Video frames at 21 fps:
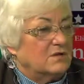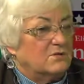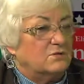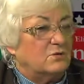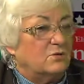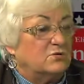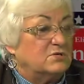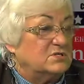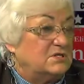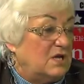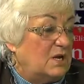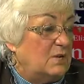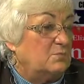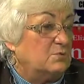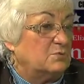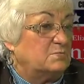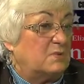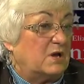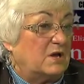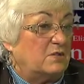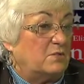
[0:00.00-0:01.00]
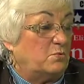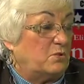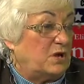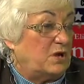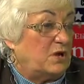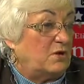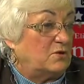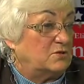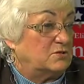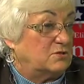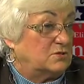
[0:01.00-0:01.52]
Those neighbors, by the way,
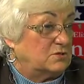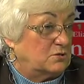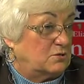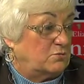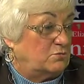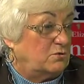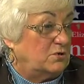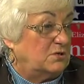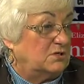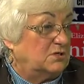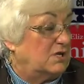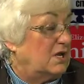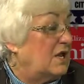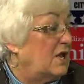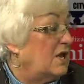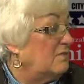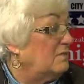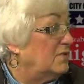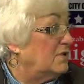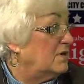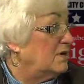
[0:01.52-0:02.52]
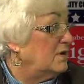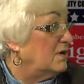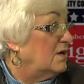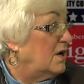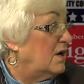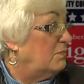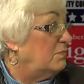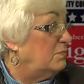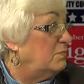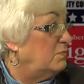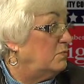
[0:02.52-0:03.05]
are just thrilled to have a
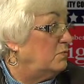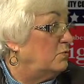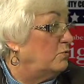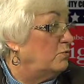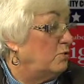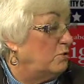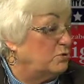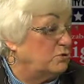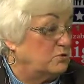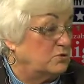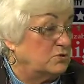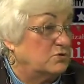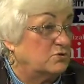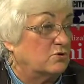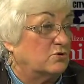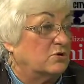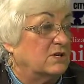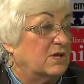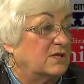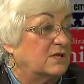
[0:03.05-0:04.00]
grocery store like